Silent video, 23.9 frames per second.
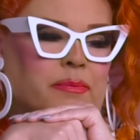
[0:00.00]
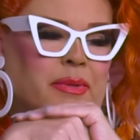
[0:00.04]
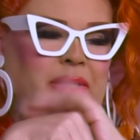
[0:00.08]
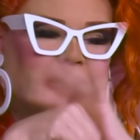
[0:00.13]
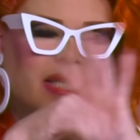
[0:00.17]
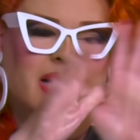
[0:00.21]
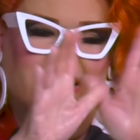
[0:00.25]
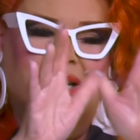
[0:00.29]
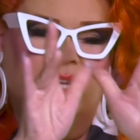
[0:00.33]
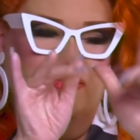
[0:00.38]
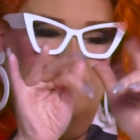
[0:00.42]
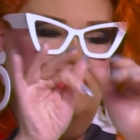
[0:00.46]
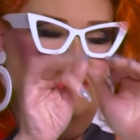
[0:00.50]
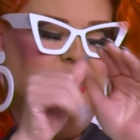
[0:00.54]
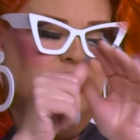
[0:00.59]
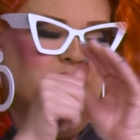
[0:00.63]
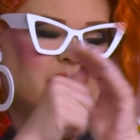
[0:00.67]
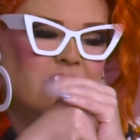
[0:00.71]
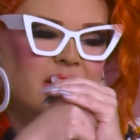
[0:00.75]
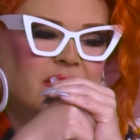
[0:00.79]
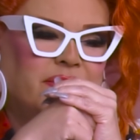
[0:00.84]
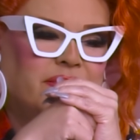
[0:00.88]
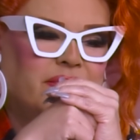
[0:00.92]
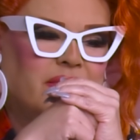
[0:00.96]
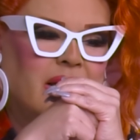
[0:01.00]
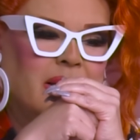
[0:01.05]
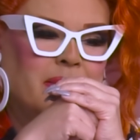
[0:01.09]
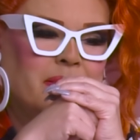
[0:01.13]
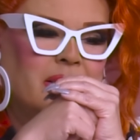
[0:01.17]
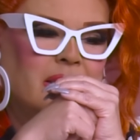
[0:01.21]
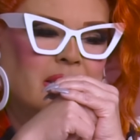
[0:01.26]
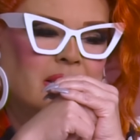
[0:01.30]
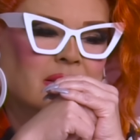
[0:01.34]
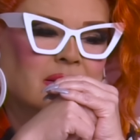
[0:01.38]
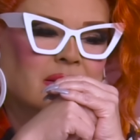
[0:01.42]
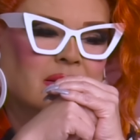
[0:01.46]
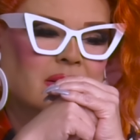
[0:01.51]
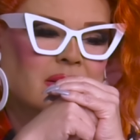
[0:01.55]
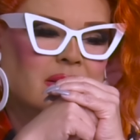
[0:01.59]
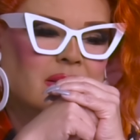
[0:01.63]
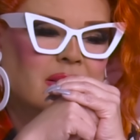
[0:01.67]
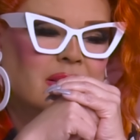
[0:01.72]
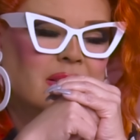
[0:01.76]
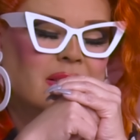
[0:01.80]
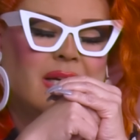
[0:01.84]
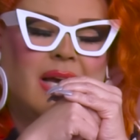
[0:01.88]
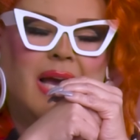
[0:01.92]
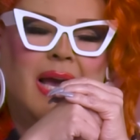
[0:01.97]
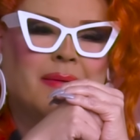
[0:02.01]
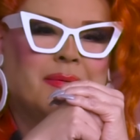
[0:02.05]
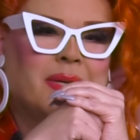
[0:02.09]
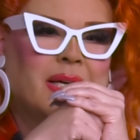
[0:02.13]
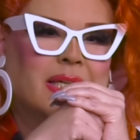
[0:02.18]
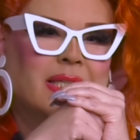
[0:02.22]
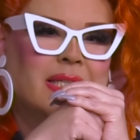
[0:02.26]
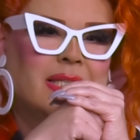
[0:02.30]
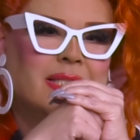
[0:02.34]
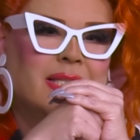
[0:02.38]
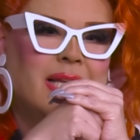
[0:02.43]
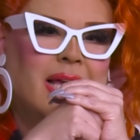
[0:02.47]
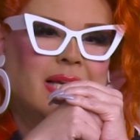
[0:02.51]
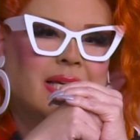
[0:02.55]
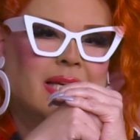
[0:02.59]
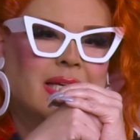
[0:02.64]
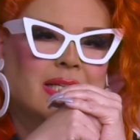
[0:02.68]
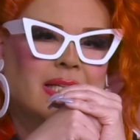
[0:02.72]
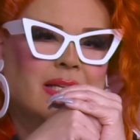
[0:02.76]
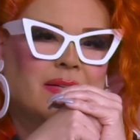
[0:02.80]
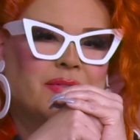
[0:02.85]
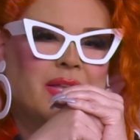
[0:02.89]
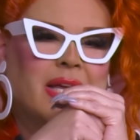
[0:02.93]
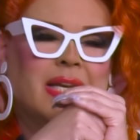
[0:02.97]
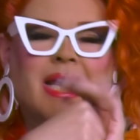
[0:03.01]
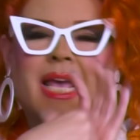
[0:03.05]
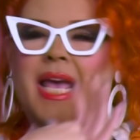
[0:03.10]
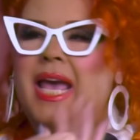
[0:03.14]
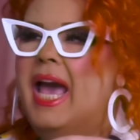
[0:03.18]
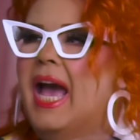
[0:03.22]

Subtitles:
But that other stuff, I mean, I'm not going to take any of that.